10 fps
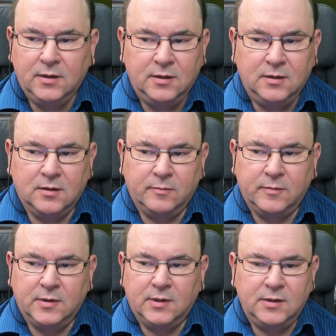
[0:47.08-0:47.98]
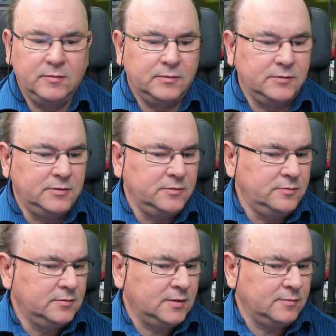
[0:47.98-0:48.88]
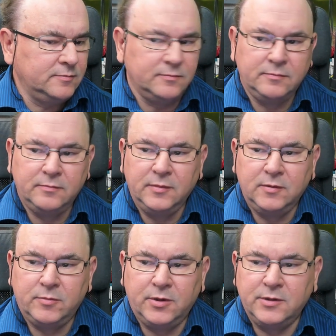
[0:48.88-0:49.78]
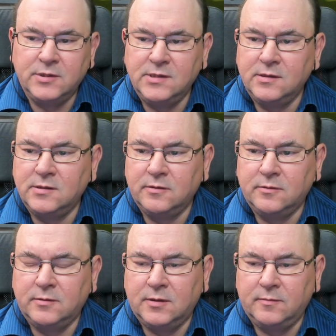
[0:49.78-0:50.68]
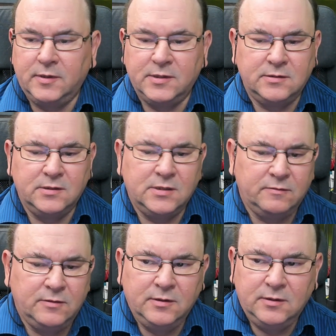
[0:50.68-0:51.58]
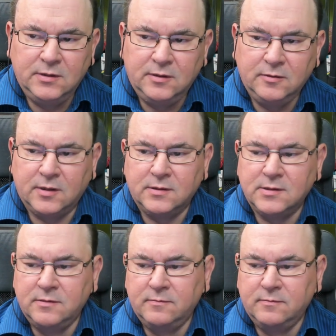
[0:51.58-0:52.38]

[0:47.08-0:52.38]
I'm unable to purchase it, so let's just have a little look at this.